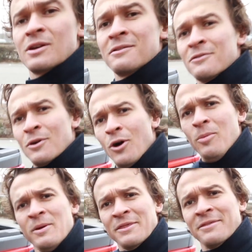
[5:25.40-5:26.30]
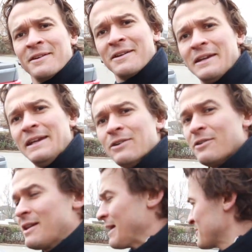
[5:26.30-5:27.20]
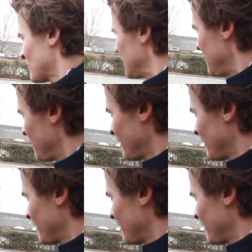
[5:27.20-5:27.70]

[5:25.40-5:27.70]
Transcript: can open it here electrically.